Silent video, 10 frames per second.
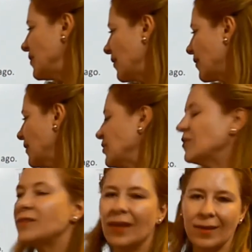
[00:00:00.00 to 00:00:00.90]
English
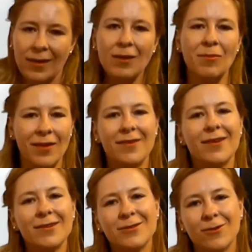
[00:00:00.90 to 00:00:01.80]
is getting
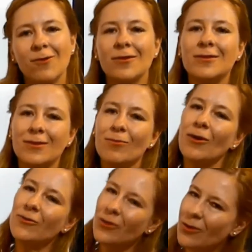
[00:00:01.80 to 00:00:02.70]
better, so it's
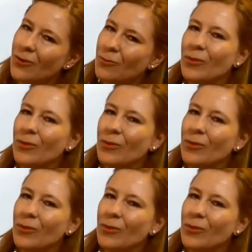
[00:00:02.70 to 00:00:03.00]
about you,